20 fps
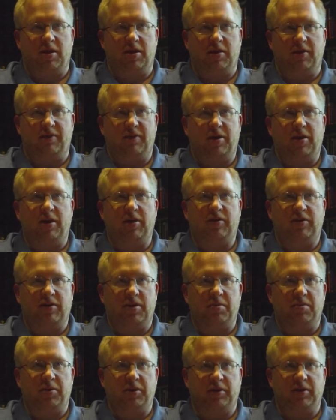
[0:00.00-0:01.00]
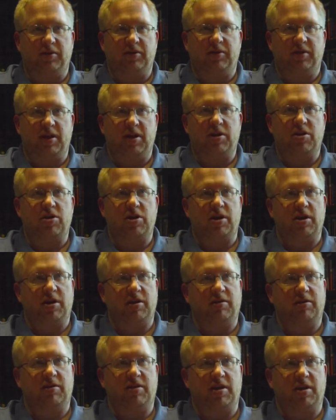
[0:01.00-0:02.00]
the very simple distinction
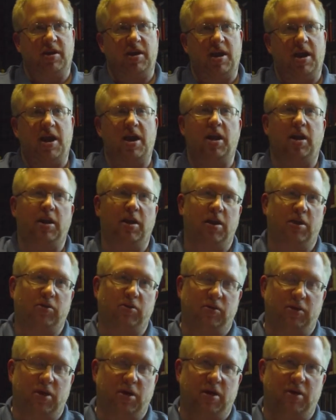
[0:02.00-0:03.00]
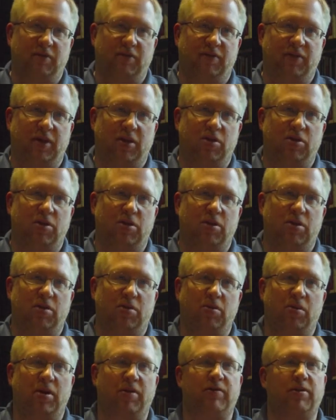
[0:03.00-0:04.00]
is that analytical nonfiction,
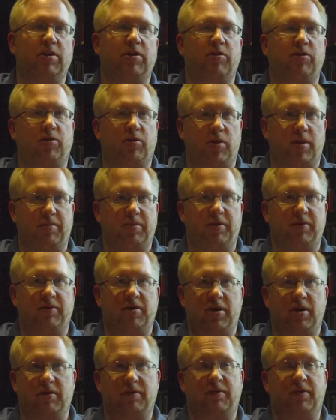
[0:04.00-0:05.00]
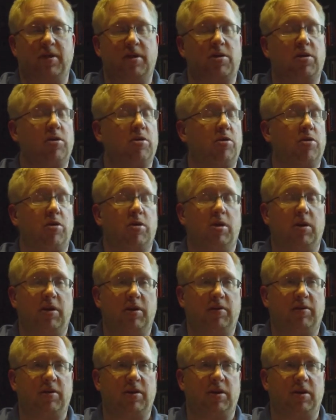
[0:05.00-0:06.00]
or even descriptive nonfiction,
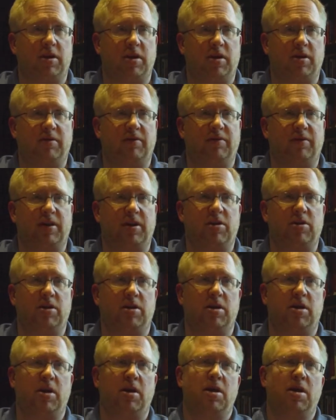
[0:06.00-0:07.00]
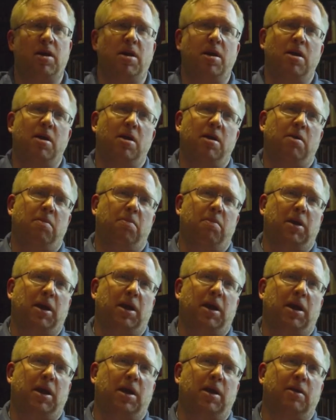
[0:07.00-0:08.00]
journalistic nonfiction,
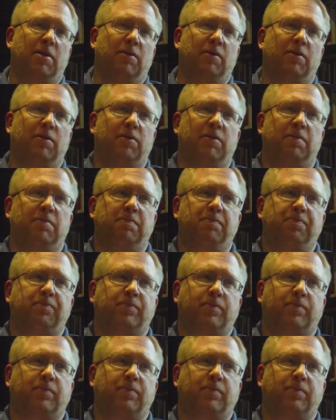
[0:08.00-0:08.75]
begins